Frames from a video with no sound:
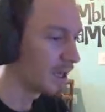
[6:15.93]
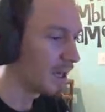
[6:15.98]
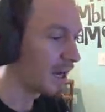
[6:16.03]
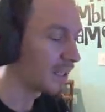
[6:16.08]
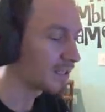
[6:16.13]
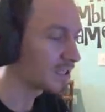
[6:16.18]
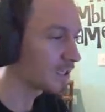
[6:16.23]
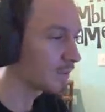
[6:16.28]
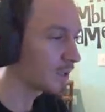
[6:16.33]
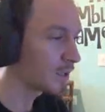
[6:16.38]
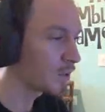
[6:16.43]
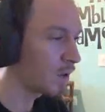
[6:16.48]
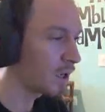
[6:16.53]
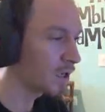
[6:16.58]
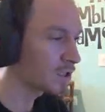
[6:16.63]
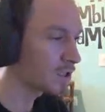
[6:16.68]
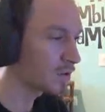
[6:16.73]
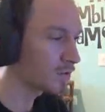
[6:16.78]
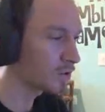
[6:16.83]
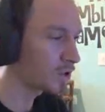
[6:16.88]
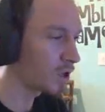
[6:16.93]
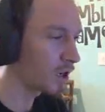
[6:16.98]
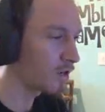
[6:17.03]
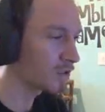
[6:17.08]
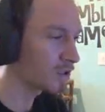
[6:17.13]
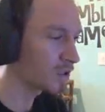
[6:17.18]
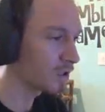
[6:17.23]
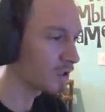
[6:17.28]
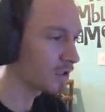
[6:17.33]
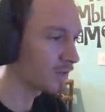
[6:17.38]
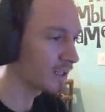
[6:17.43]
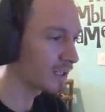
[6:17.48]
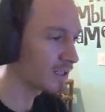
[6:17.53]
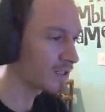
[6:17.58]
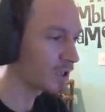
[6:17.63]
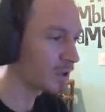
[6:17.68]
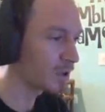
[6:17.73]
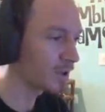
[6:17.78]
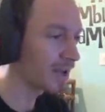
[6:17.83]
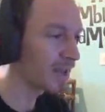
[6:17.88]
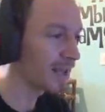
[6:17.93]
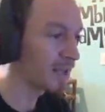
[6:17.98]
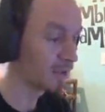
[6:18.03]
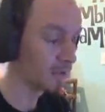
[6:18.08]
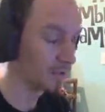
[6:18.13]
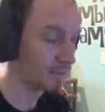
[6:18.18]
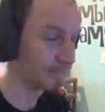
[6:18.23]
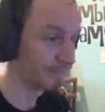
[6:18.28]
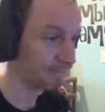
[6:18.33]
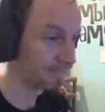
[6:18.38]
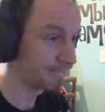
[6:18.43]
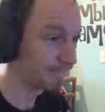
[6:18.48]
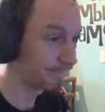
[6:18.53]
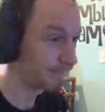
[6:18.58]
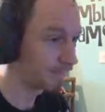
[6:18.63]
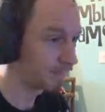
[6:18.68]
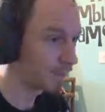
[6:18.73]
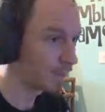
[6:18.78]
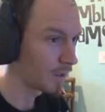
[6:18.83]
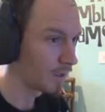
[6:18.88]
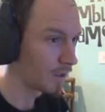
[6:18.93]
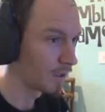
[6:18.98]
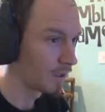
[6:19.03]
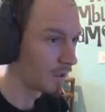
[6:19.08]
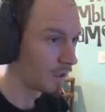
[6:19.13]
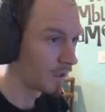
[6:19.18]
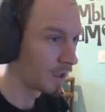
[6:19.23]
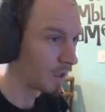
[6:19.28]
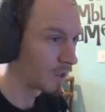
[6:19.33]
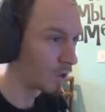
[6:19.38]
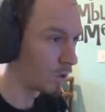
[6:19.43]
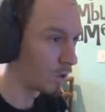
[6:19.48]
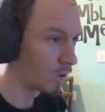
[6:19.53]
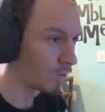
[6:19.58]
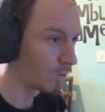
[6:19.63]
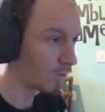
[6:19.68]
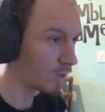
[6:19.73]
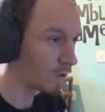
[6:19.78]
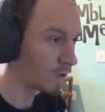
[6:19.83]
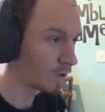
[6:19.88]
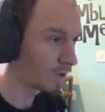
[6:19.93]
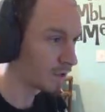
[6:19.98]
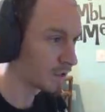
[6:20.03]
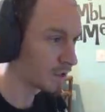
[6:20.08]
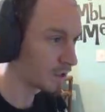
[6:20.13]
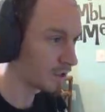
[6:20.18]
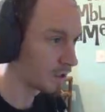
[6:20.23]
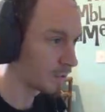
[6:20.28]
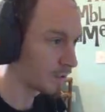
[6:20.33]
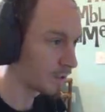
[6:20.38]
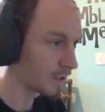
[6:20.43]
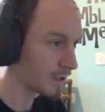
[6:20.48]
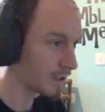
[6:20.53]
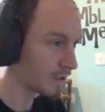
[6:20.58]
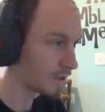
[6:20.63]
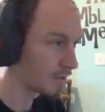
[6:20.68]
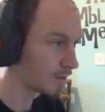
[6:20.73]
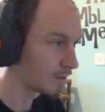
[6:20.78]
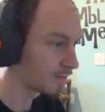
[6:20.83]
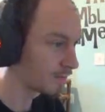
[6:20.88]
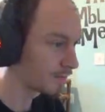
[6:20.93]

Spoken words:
And it's going to be quite a tough drive because a lot of it is uphill. An awful lot of it is uphill.